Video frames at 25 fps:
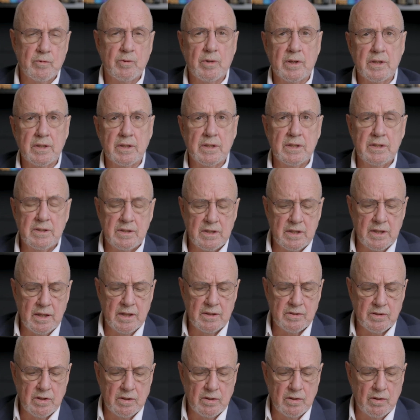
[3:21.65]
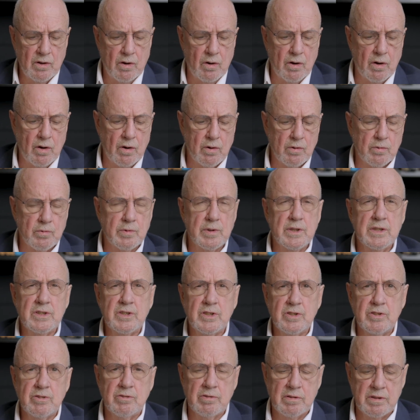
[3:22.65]
While India has a long,
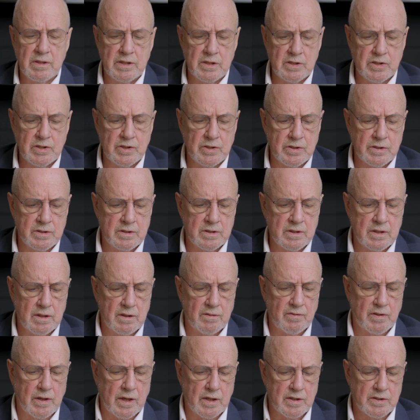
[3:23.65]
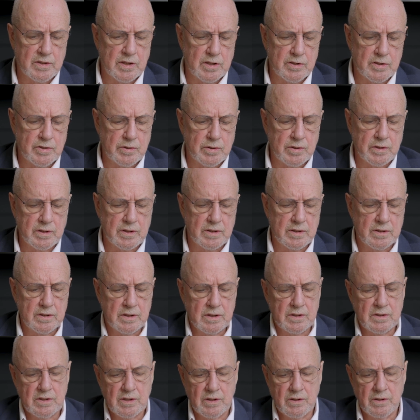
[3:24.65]
rich tradition of architectural
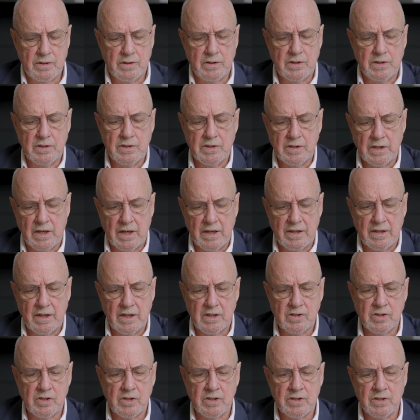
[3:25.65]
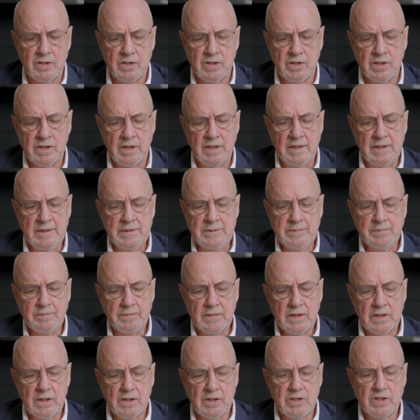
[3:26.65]
and interior design excellence,
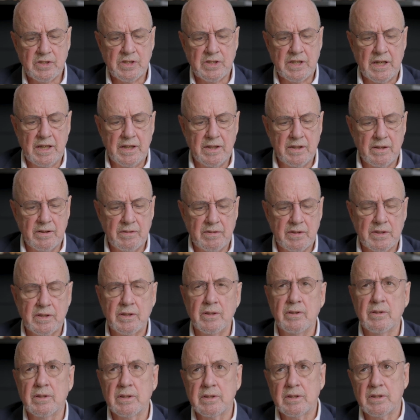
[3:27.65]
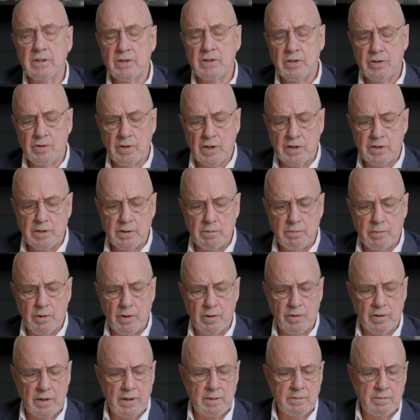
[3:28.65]
the scale of the current construction
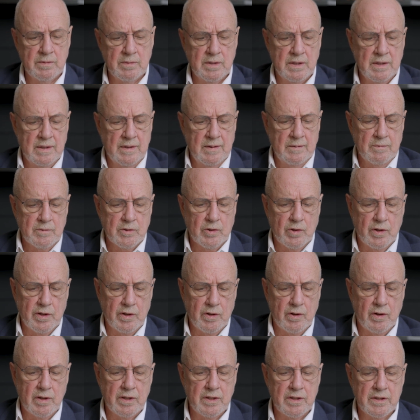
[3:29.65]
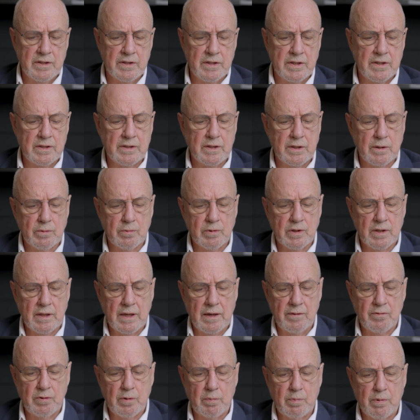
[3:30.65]
program going on in India will
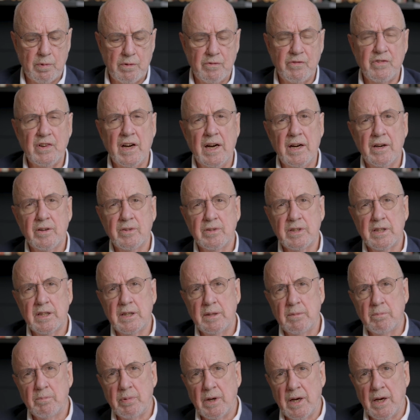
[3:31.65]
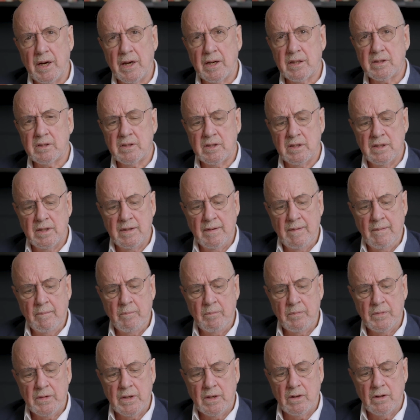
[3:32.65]
have a profound impact
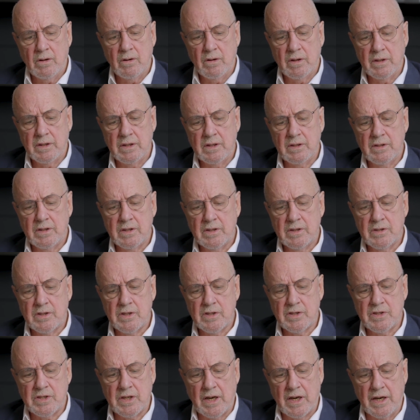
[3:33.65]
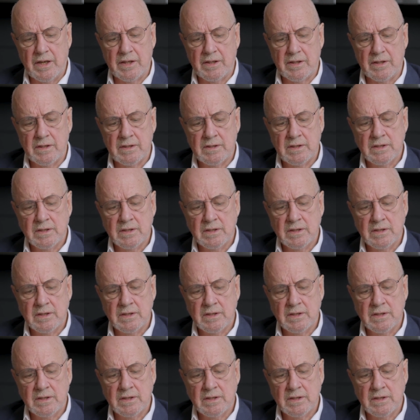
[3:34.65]
on Indian society.